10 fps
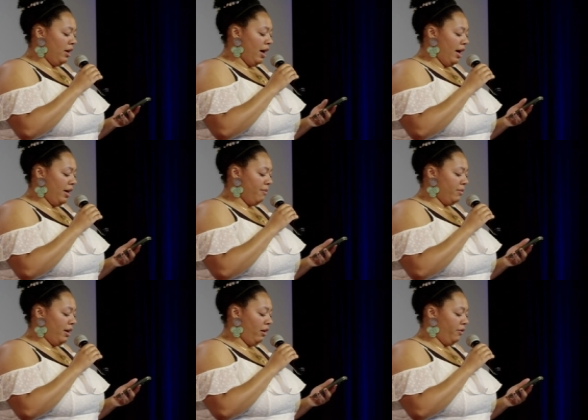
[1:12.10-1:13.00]
I
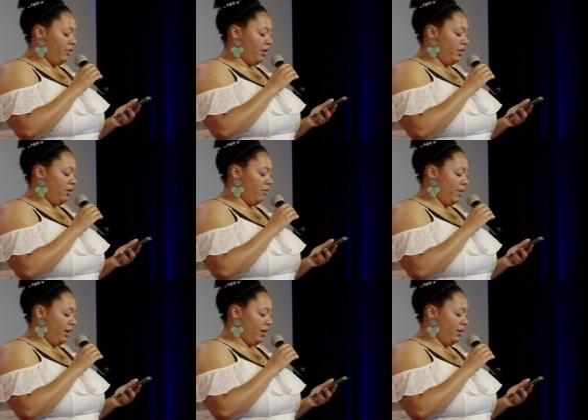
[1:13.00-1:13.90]
am the Alpha and the
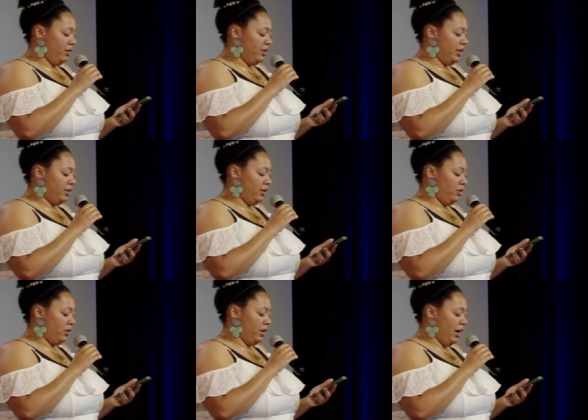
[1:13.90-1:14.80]
Omega, says the
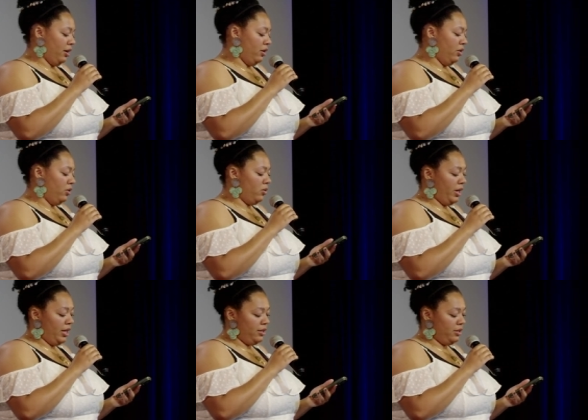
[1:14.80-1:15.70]
Lord God, who
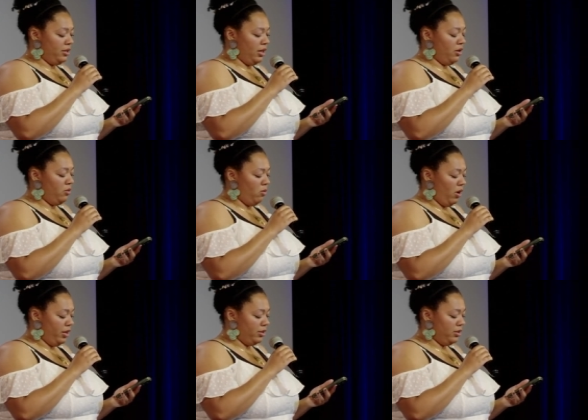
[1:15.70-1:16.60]
is, and who
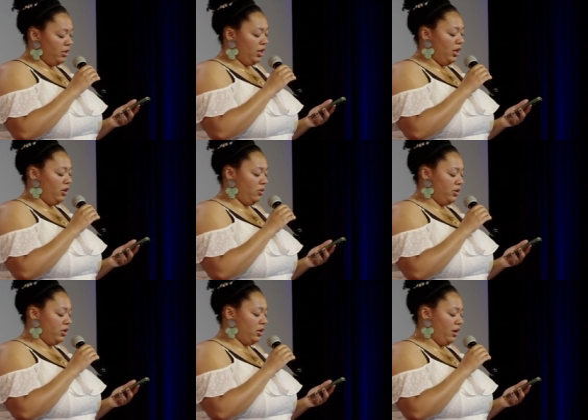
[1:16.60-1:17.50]
was, and who
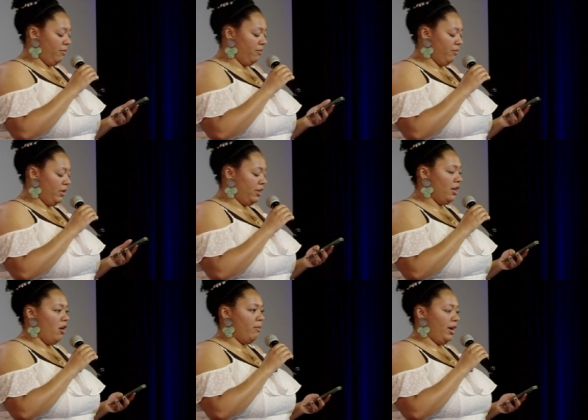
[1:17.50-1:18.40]
is to come,
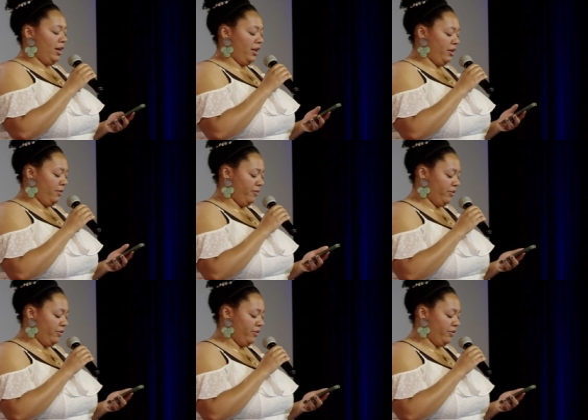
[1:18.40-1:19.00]
the Almighty.